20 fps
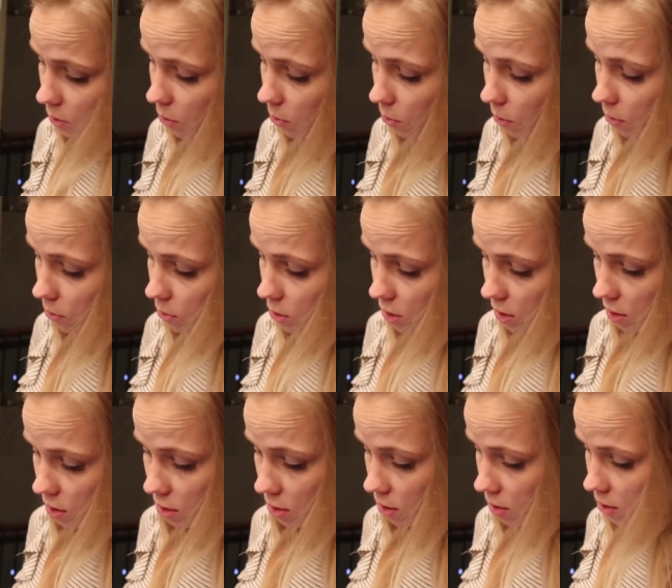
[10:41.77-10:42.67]
so it won't
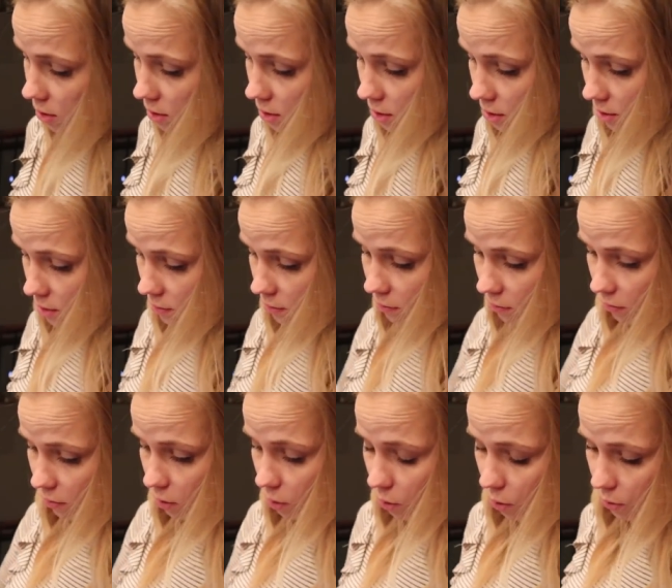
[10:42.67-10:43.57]
just
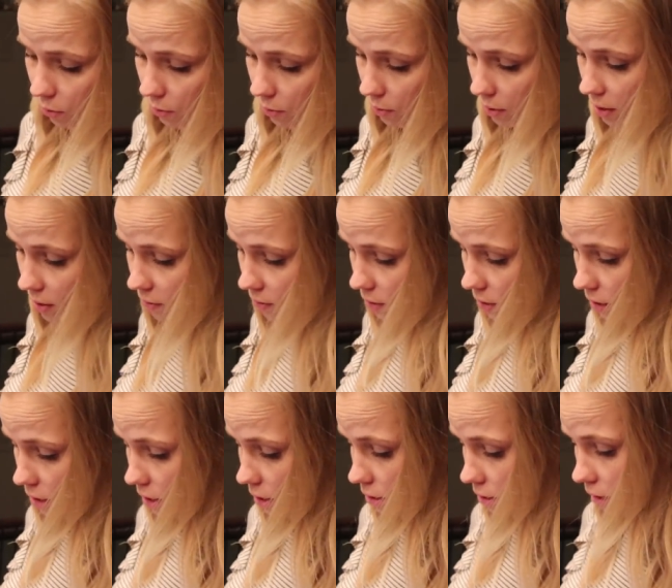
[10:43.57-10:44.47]
flow through
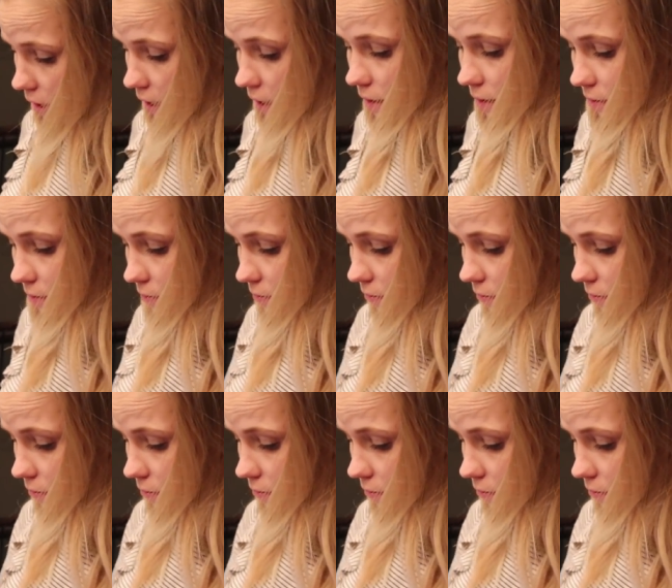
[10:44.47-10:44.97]
evenly, like